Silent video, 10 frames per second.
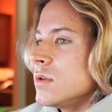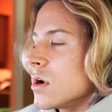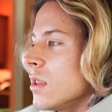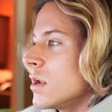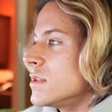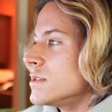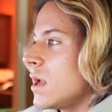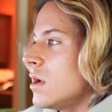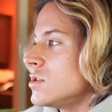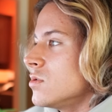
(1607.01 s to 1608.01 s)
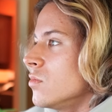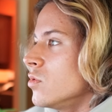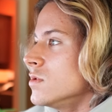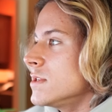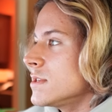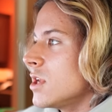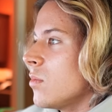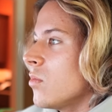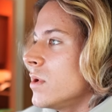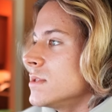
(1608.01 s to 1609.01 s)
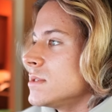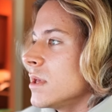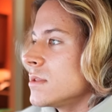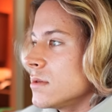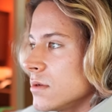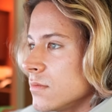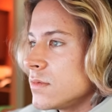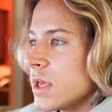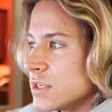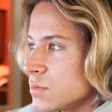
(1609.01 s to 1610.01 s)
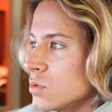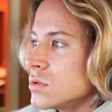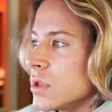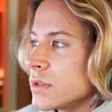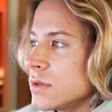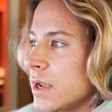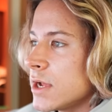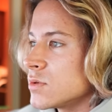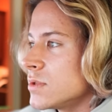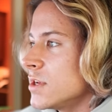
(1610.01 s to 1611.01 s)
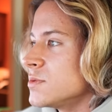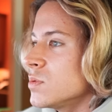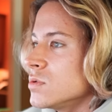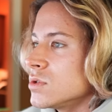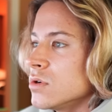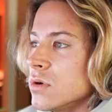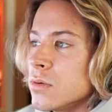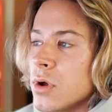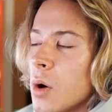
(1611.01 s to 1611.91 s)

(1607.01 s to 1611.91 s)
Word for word: took a lot of testosterone boosting supplements like the test boost, like the natural test booster,